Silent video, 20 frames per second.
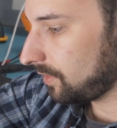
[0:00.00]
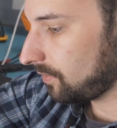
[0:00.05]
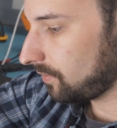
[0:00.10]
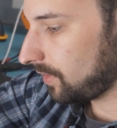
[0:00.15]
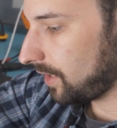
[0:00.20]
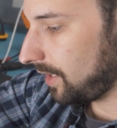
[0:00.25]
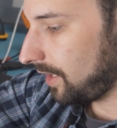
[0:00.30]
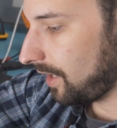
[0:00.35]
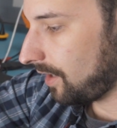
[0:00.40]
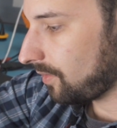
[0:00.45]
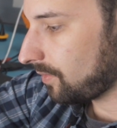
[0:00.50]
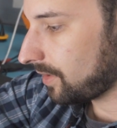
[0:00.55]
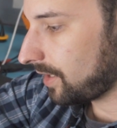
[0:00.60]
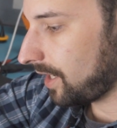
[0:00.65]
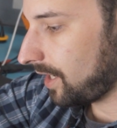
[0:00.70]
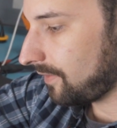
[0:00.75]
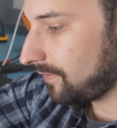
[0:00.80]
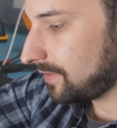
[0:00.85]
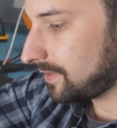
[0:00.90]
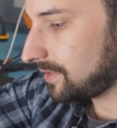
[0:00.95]
right now what I
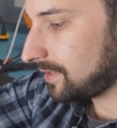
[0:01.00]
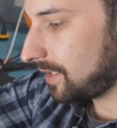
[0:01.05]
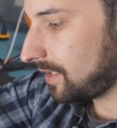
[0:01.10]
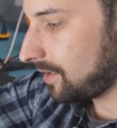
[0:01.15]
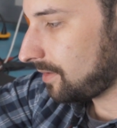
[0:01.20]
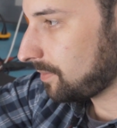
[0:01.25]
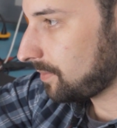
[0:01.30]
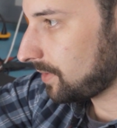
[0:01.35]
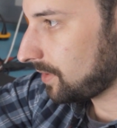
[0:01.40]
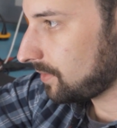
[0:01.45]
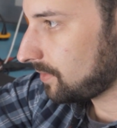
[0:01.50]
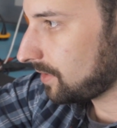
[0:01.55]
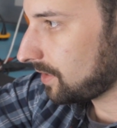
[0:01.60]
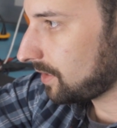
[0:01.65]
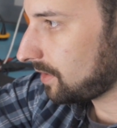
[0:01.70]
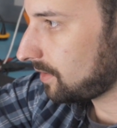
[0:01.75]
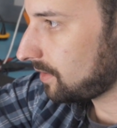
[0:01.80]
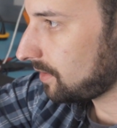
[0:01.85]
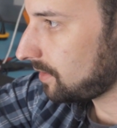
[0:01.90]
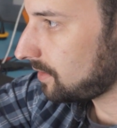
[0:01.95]
have it set up
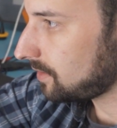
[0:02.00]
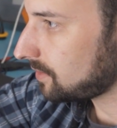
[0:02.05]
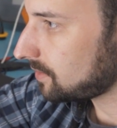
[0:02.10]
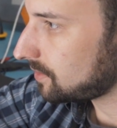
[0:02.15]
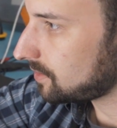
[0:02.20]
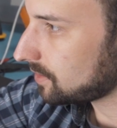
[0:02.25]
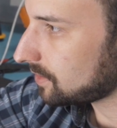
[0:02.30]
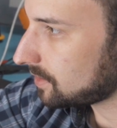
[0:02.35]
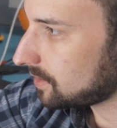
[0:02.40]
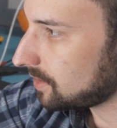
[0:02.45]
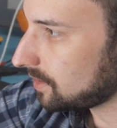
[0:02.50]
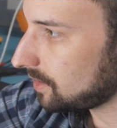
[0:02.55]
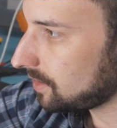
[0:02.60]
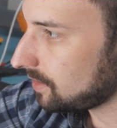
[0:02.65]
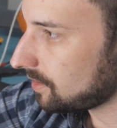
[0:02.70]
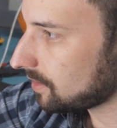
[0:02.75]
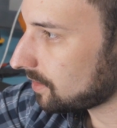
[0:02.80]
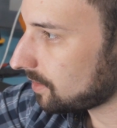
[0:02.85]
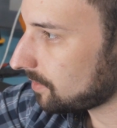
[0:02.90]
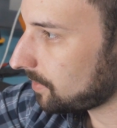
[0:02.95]
with is just
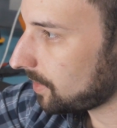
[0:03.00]
the